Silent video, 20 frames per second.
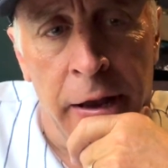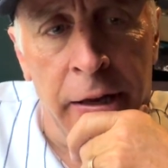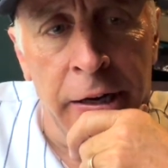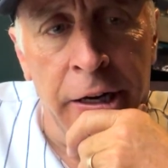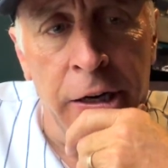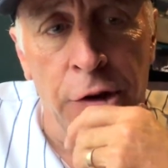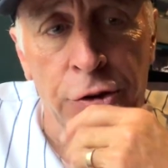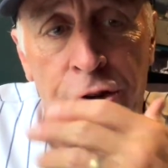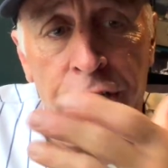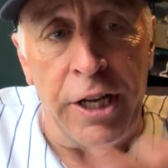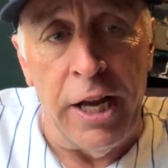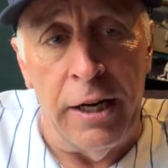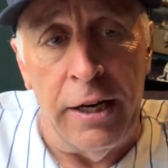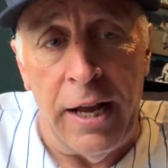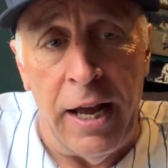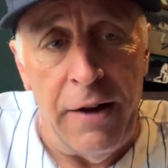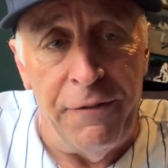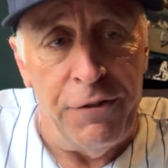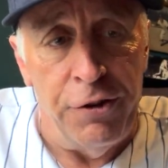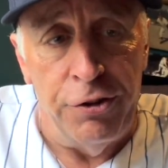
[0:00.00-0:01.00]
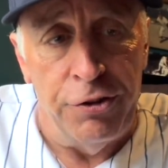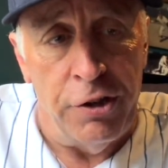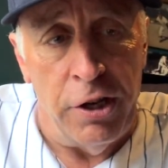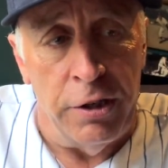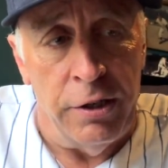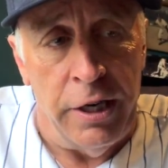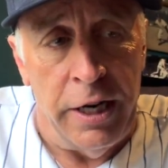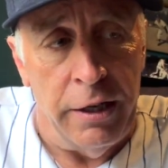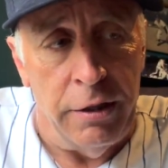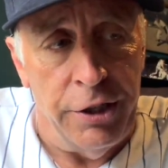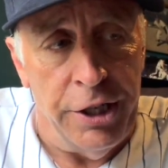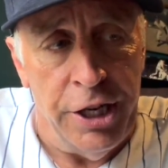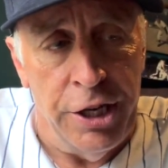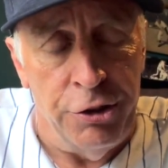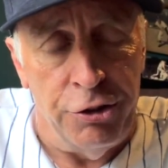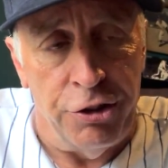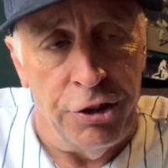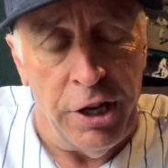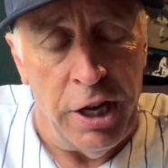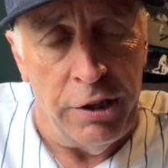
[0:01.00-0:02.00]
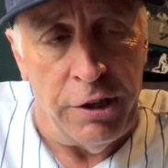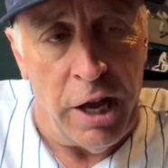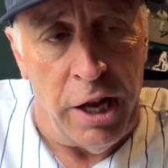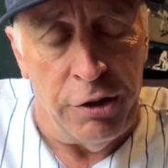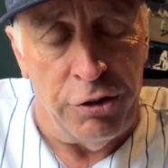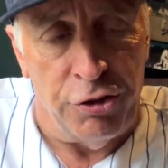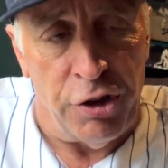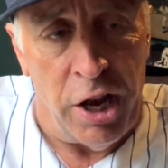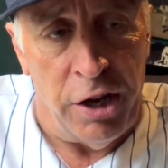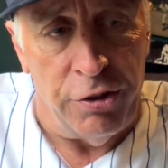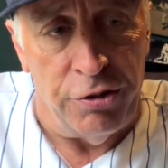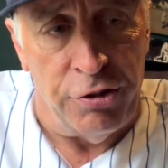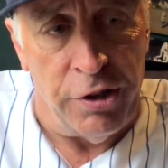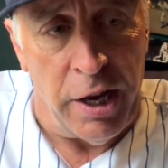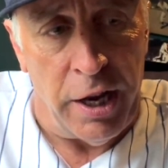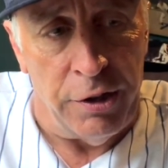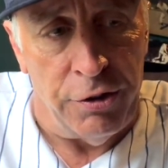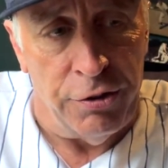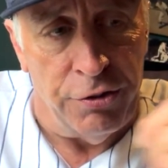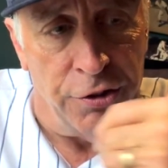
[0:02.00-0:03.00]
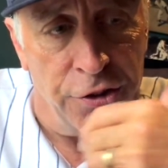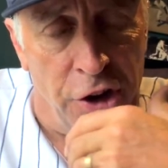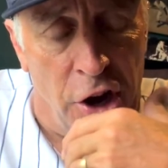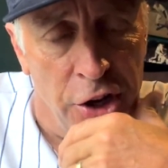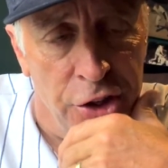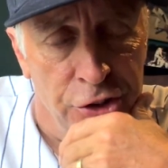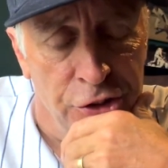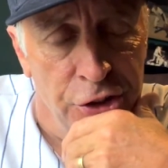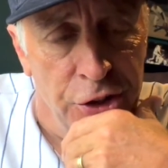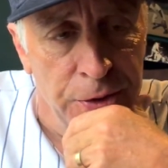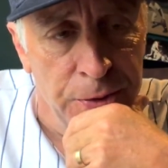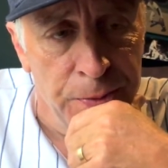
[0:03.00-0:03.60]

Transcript: And he doesn't get half as nearly injured as Judge.